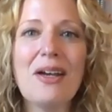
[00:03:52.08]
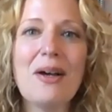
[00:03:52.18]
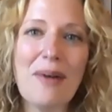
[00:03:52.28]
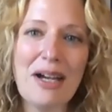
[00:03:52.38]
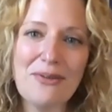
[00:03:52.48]

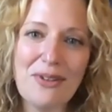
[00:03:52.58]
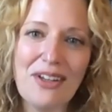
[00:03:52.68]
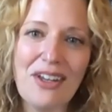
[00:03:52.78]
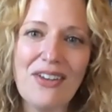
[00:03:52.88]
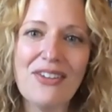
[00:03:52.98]

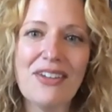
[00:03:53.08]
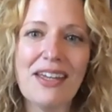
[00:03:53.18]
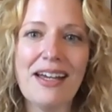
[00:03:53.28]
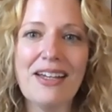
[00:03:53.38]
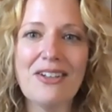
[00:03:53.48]
mindfulness
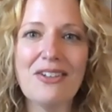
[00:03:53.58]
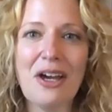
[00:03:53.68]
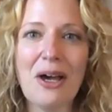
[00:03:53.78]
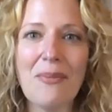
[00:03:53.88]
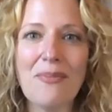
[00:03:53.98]
and
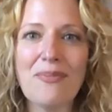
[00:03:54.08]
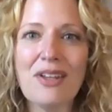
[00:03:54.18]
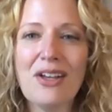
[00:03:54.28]
um,